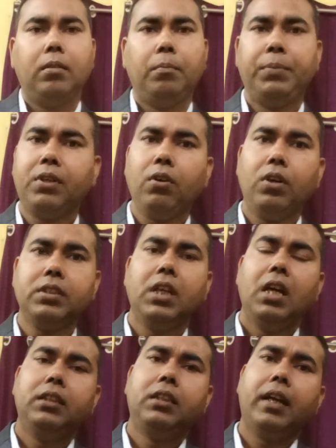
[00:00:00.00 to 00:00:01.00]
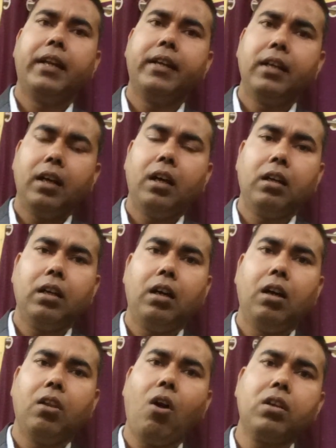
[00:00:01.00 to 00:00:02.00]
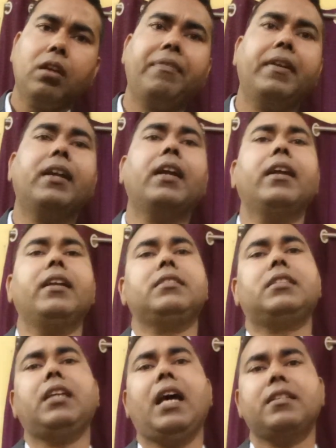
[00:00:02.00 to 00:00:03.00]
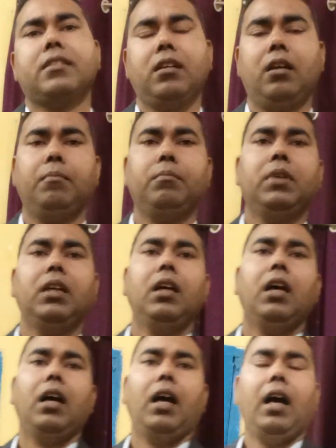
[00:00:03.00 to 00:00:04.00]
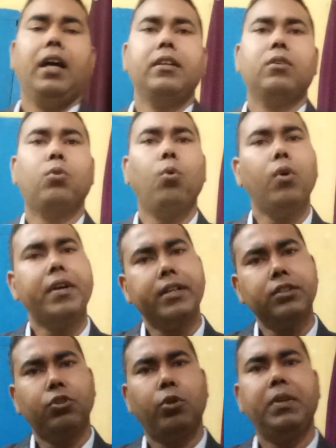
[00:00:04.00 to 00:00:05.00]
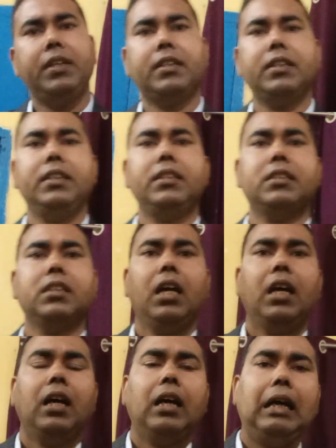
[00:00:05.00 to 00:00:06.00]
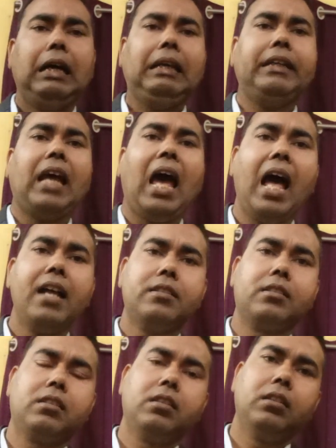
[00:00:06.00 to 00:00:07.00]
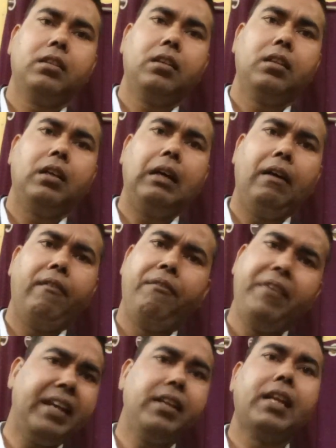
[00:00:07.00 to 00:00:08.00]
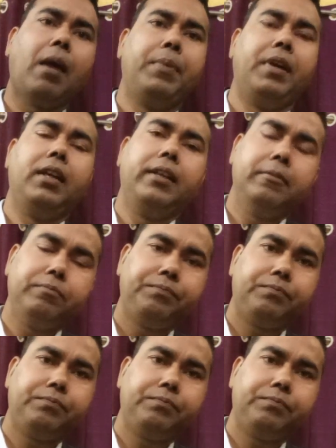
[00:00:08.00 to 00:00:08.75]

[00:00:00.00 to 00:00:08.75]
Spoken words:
because a lot of redundancy has come and code reusability is enhanced very rapidly.